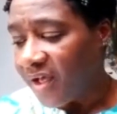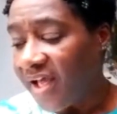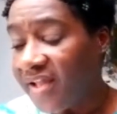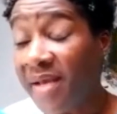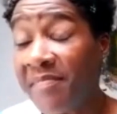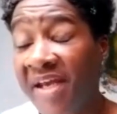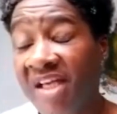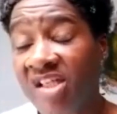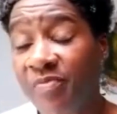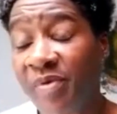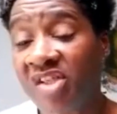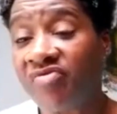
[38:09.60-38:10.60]
And they may
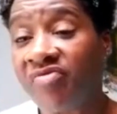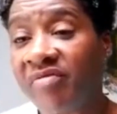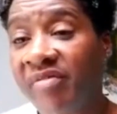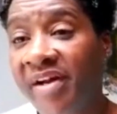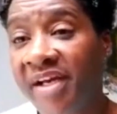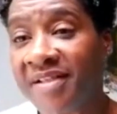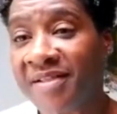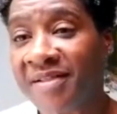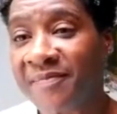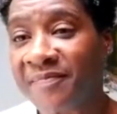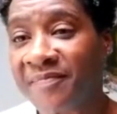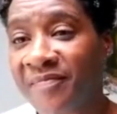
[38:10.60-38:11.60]
express regrets.
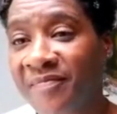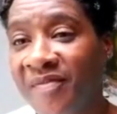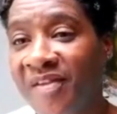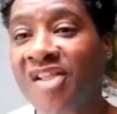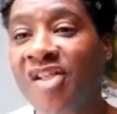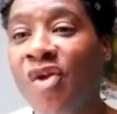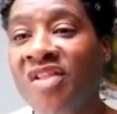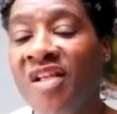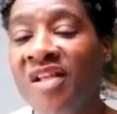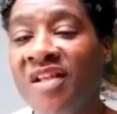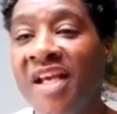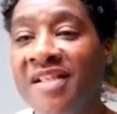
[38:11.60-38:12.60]
There's lots
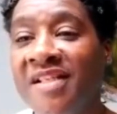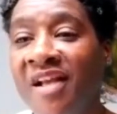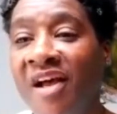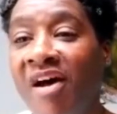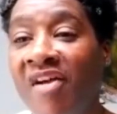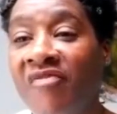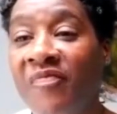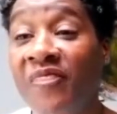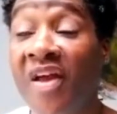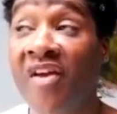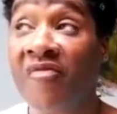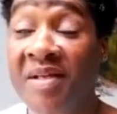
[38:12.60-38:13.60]
of things that
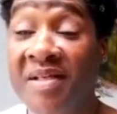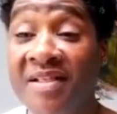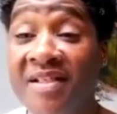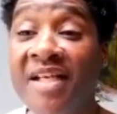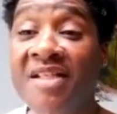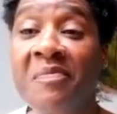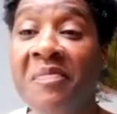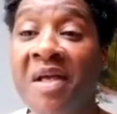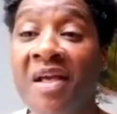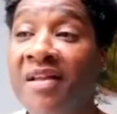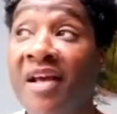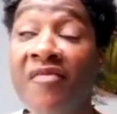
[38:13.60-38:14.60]
have been said to
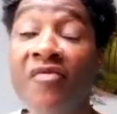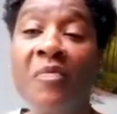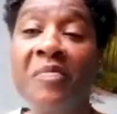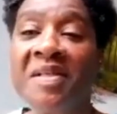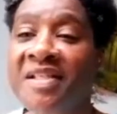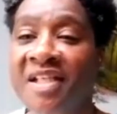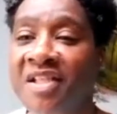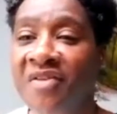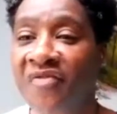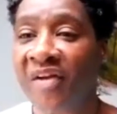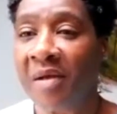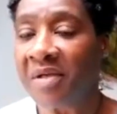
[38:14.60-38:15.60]
me that have not been said to
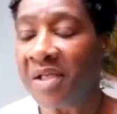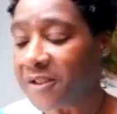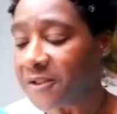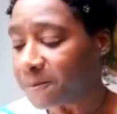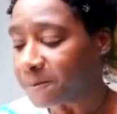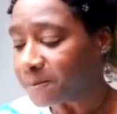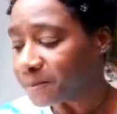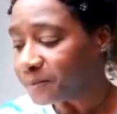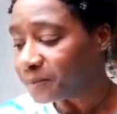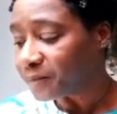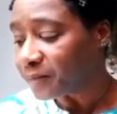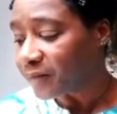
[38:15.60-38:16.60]
families.
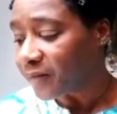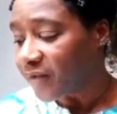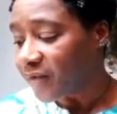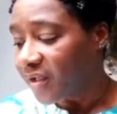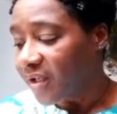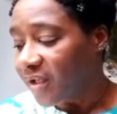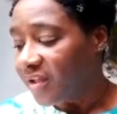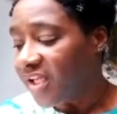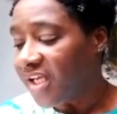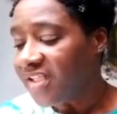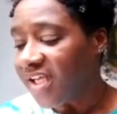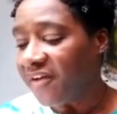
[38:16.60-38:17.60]

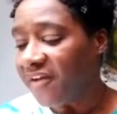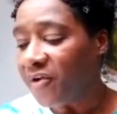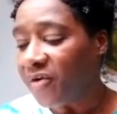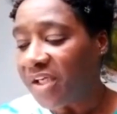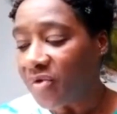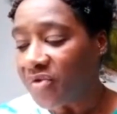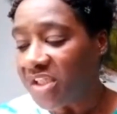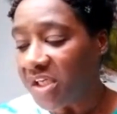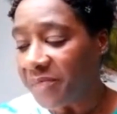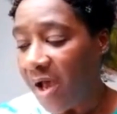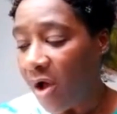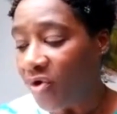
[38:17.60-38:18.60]
Things that they feel guilty
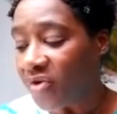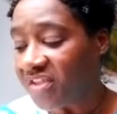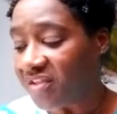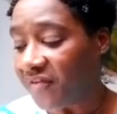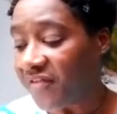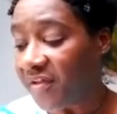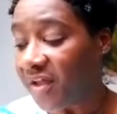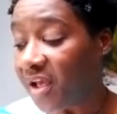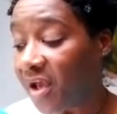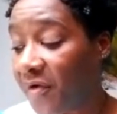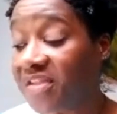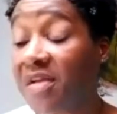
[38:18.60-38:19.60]
about, or stuff that they're
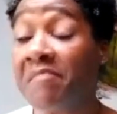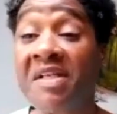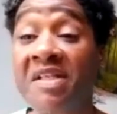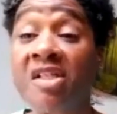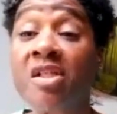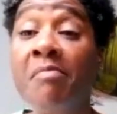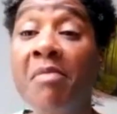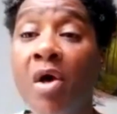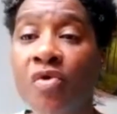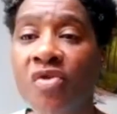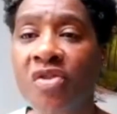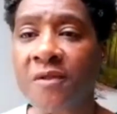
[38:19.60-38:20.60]
going to miss the
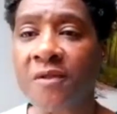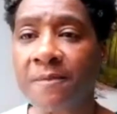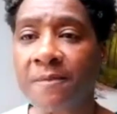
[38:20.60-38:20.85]
most.